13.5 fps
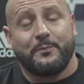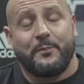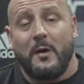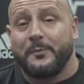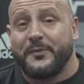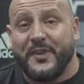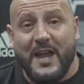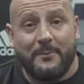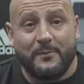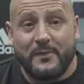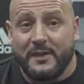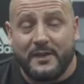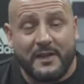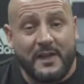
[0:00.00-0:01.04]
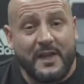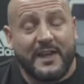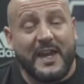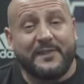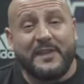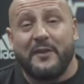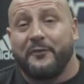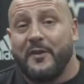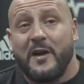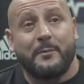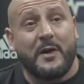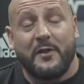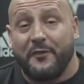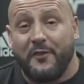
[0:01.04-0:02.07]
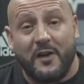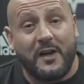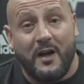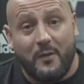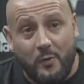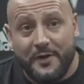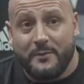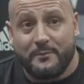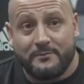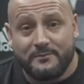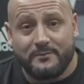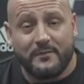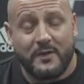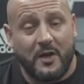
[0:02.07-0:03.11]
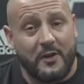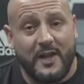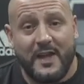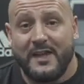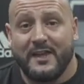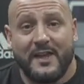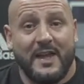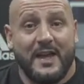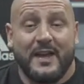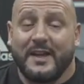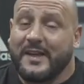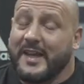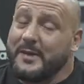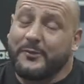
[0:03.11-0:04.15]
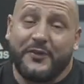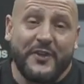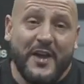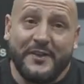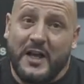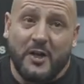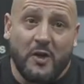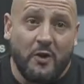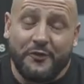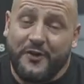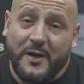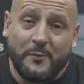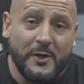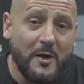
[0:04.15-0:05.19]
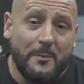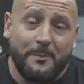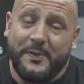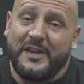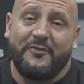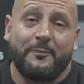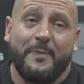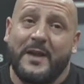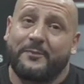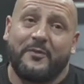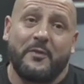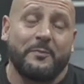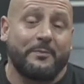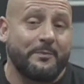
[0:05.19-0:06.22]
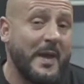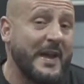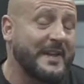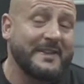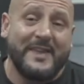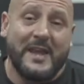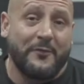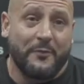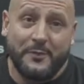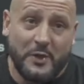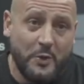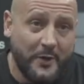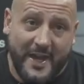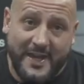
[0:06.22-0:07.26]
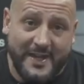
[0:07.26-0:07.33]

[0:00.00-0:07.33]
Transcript: Bob Sapp, get that fat I want him, okay? Get him to sign that contract. We got beef back in the day from the UK.